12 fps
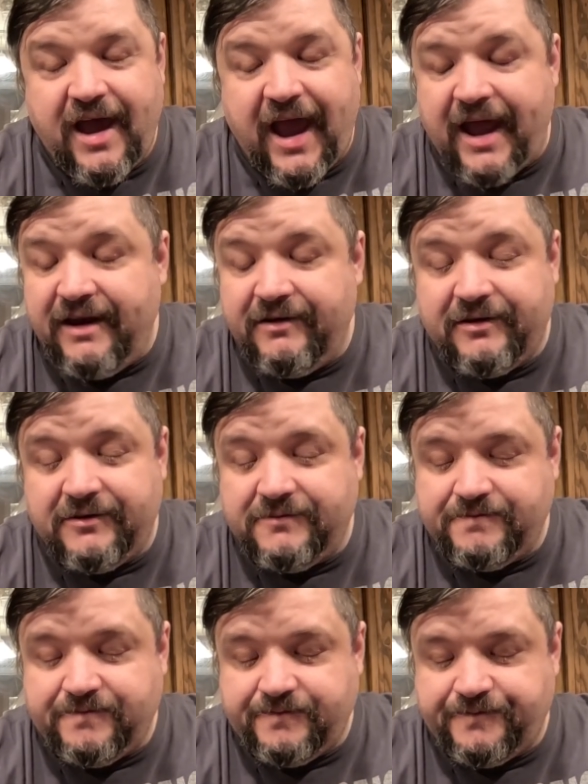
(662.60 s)
And
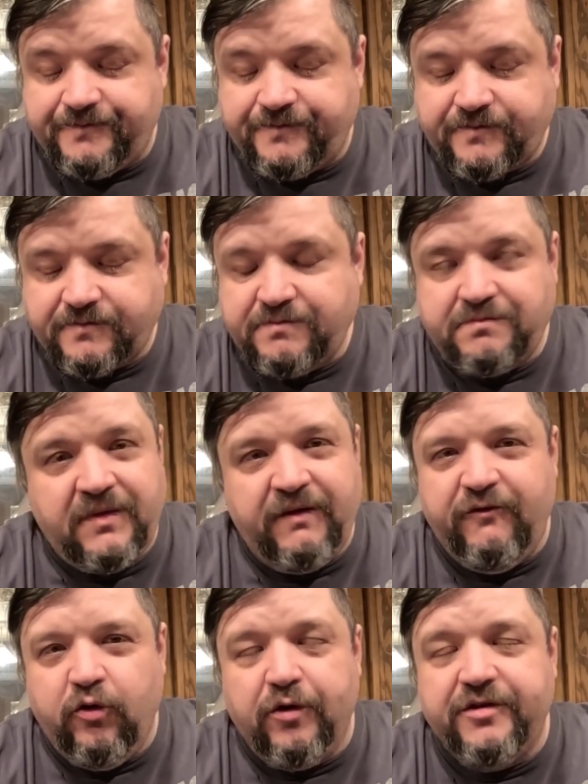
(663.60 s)

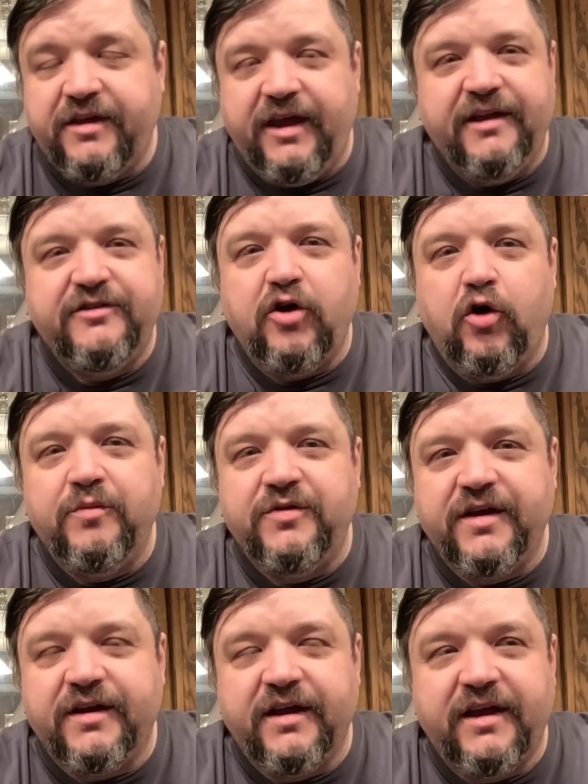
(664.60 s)
of course, kids
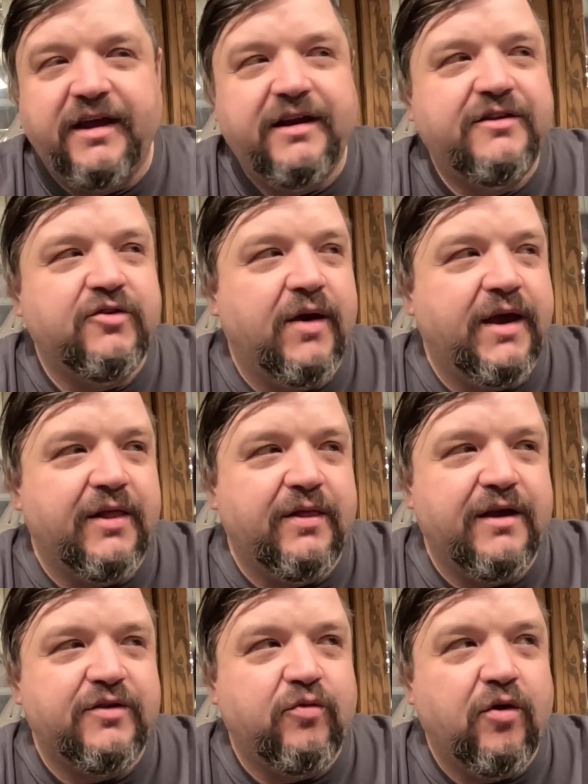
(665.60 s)
homesick again, so I get
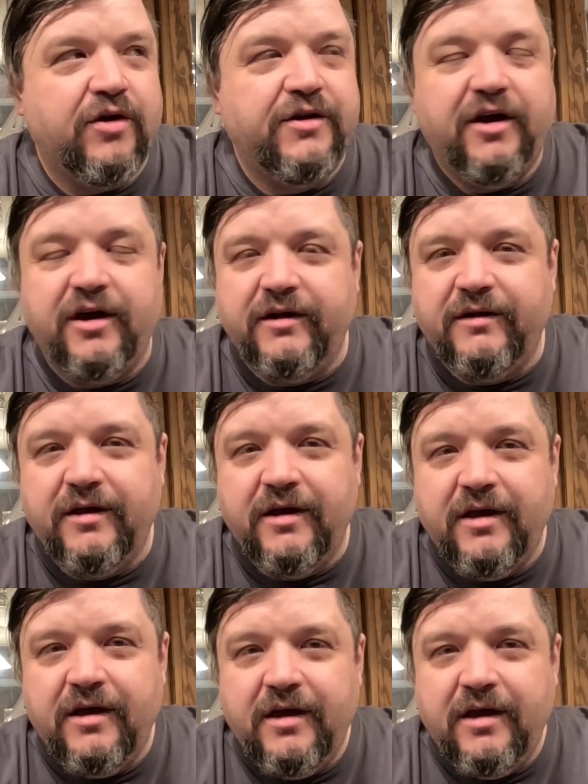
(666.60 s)
less work done
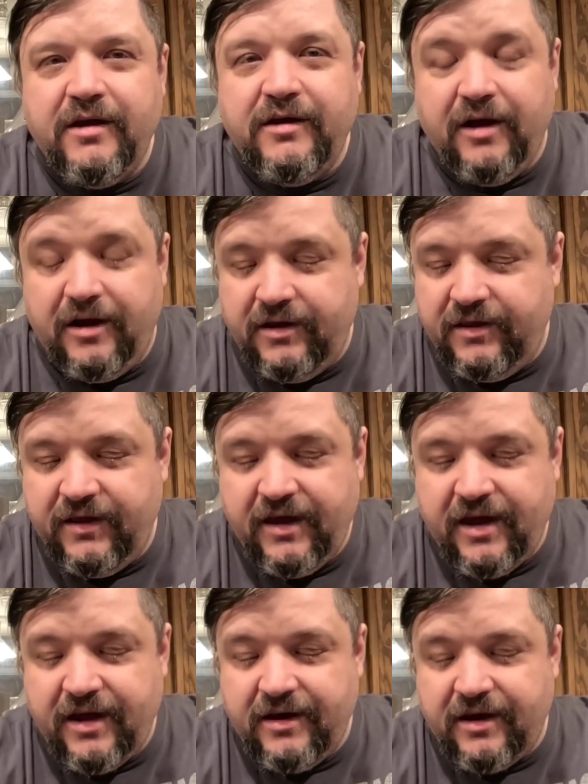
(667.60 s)

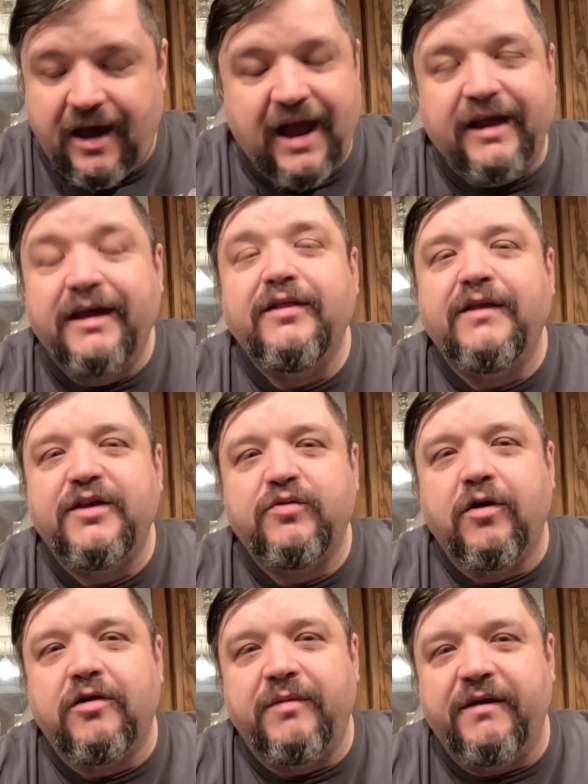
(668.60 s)
then. I get less
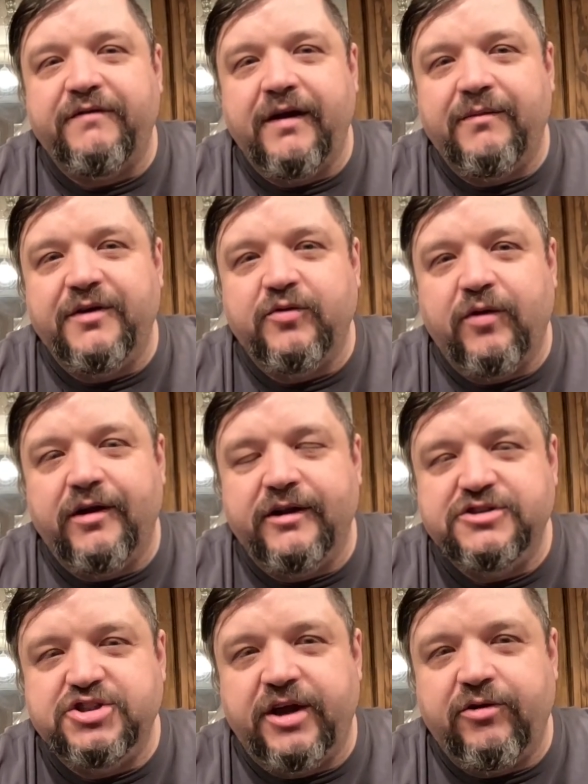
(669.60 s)
work with my families around
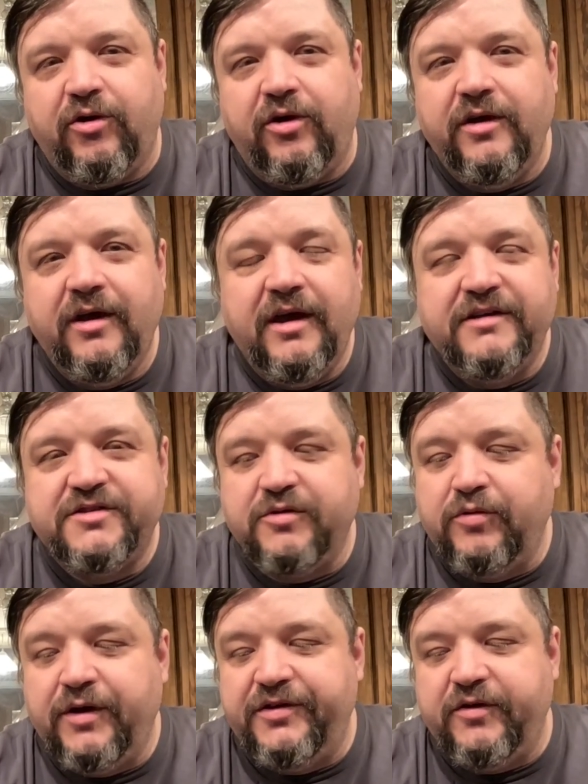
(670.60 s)
in general. It's
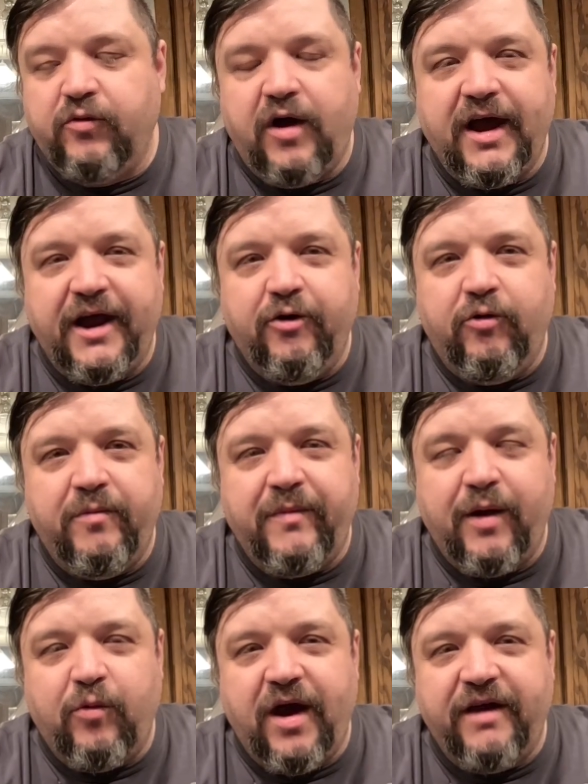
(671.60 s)
the reason why I don't want
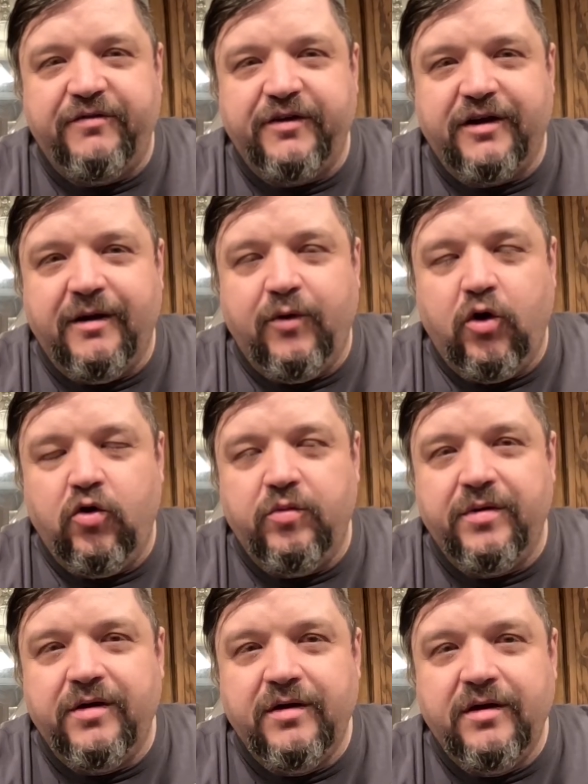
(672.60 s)
my wife to come
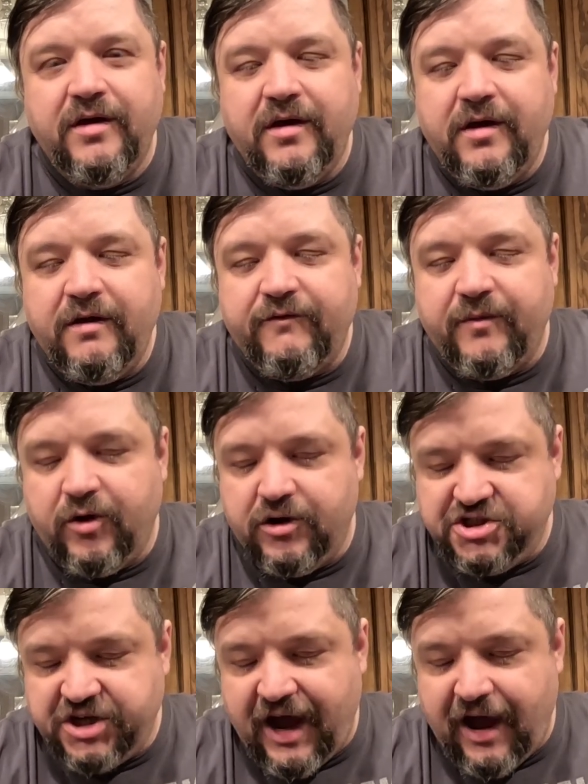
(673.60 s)
home from her
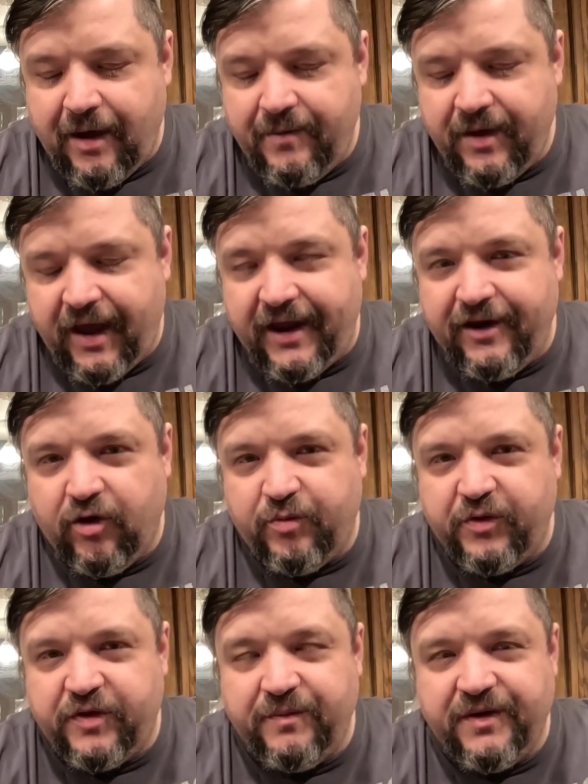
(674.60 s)
job and
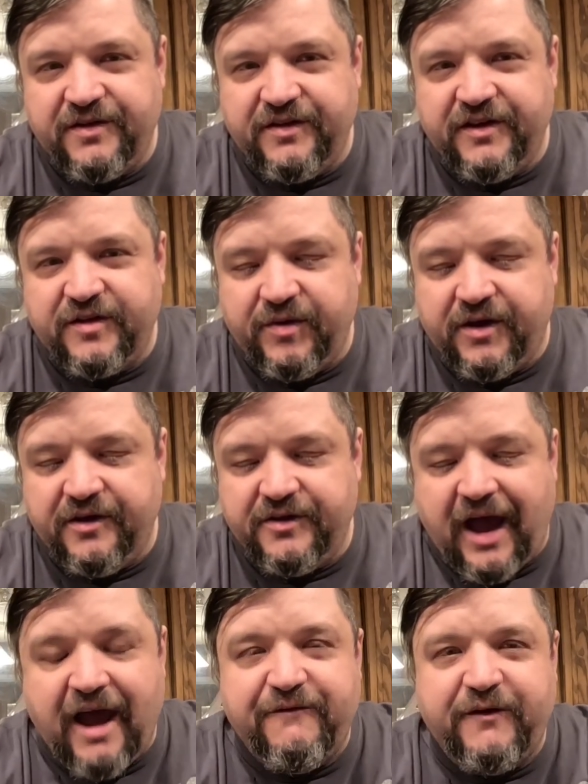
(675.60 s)
help with the business, because
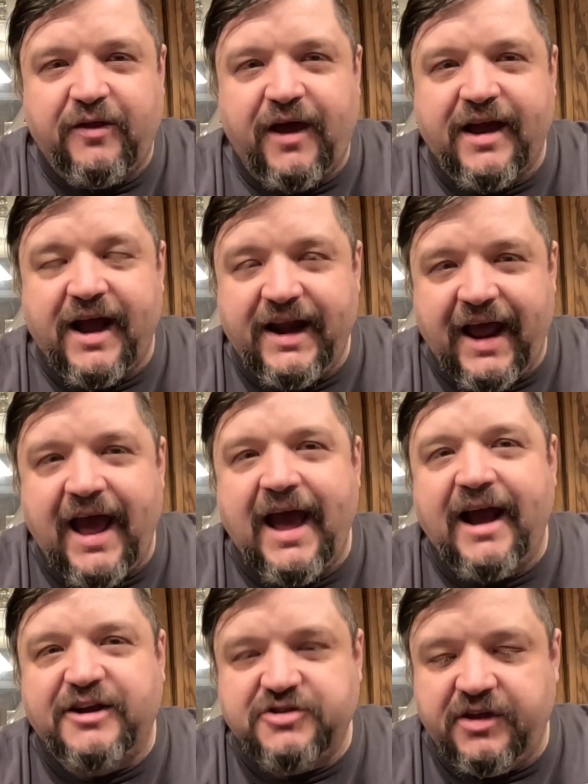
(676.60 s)
I feel like I'd
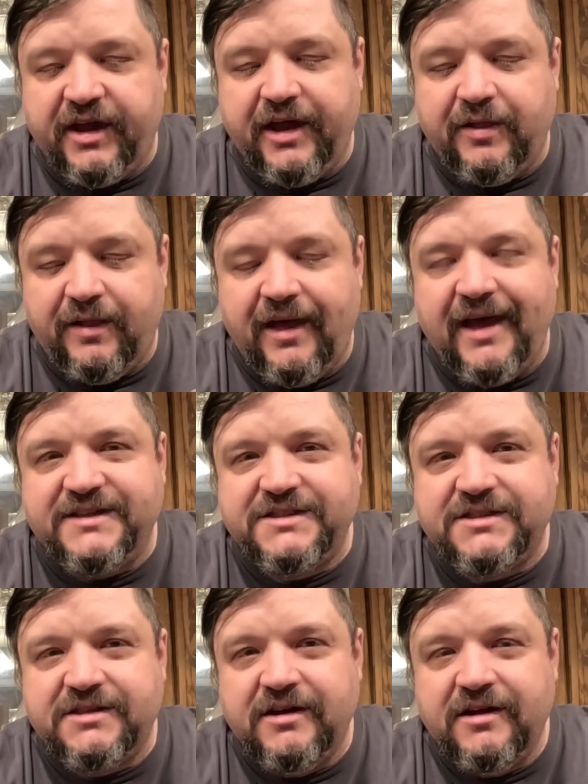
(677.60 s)
actually get
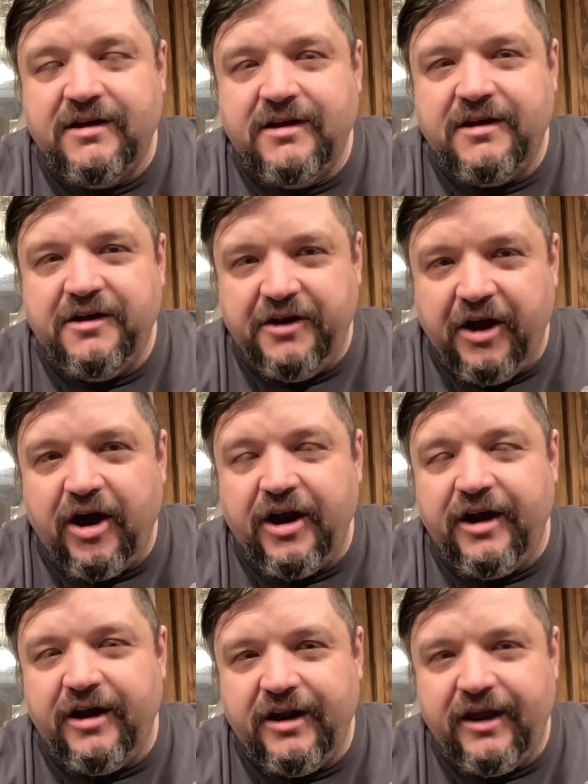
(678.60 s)
less
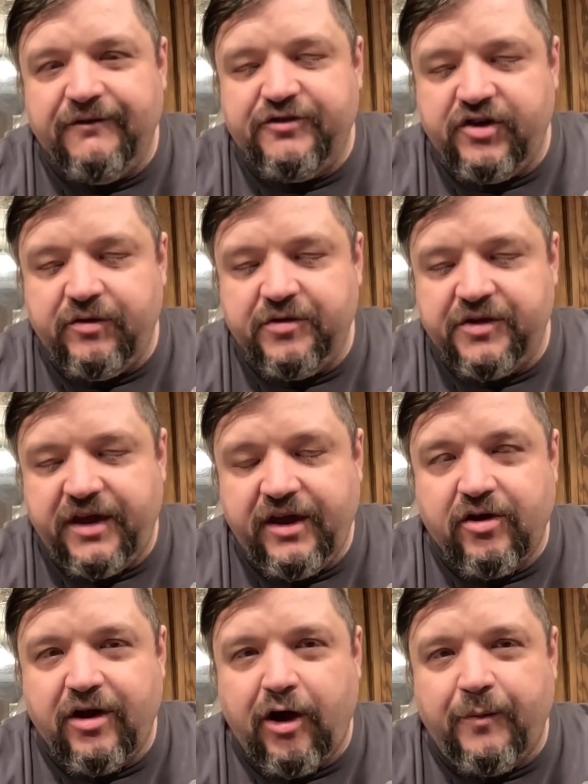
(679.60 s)
done if she was
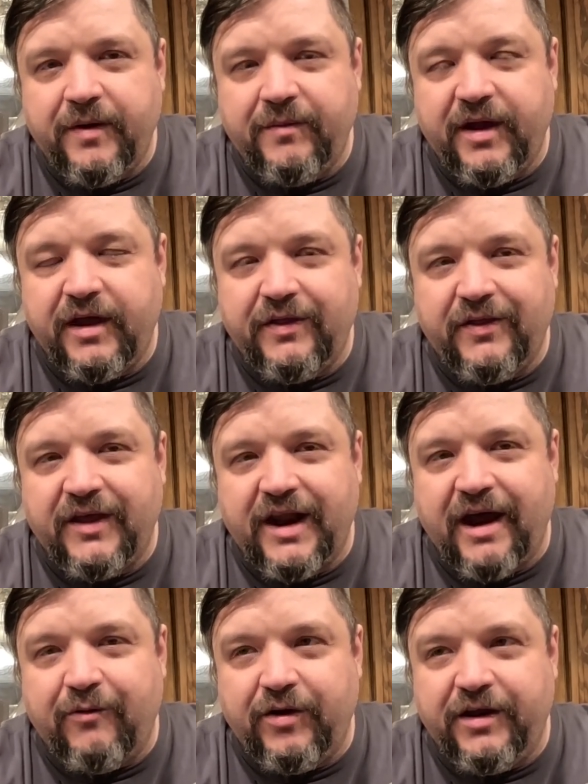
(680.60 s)
here helping me than
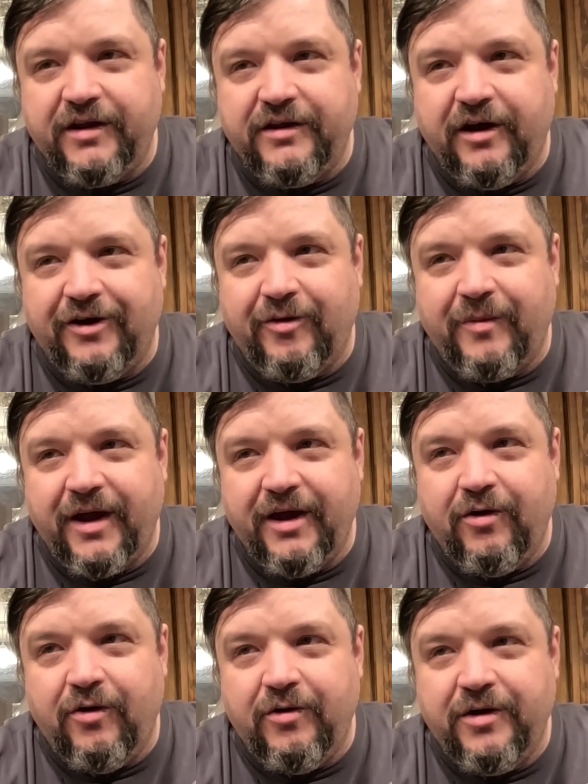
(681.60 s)
I would get done on my
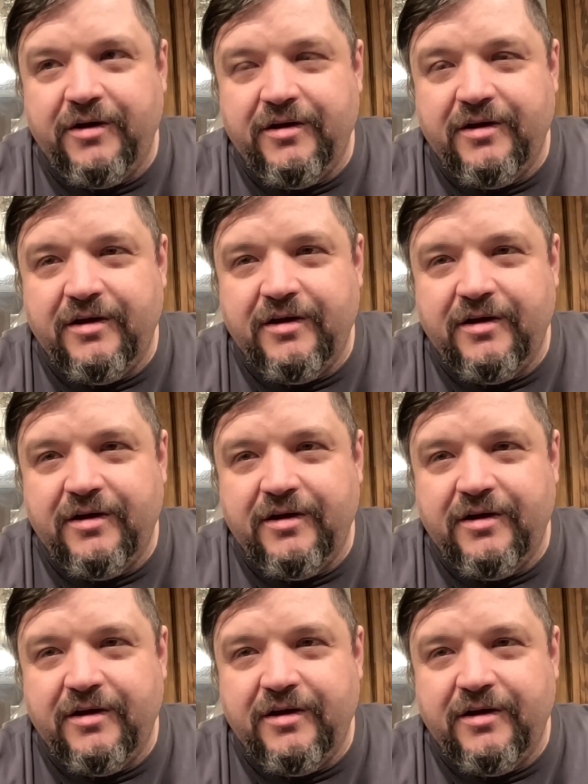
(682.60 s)
own.